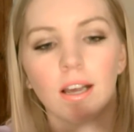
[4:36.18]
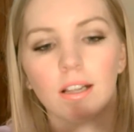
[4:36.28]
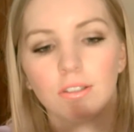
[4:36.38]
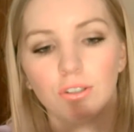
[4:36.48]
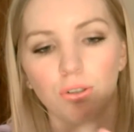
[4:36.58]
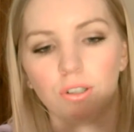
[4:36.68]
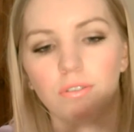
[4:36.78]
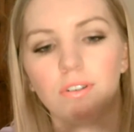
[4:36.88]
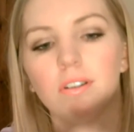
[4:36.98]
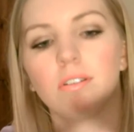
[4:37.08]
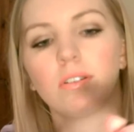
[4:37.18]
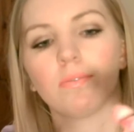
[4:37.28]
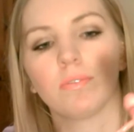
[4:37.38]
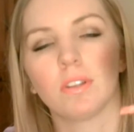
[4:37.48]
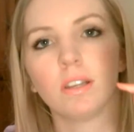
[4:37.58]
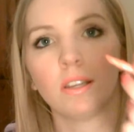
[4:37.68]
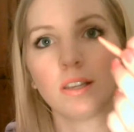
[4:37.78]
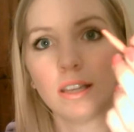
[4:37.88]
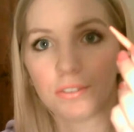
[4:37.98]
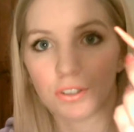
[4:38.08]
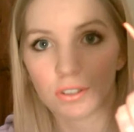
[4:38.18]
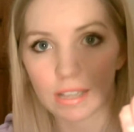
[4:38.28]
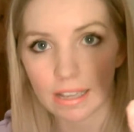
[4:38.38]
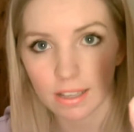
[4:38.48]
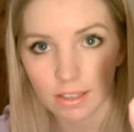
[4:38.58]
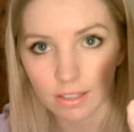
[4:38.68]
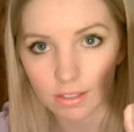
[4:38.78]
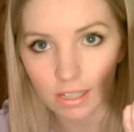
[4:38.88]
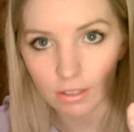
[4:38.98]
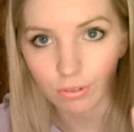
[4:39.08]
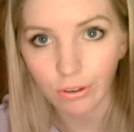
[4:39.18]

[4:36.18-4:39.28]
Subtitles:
I'll show you first. It's just like a little nail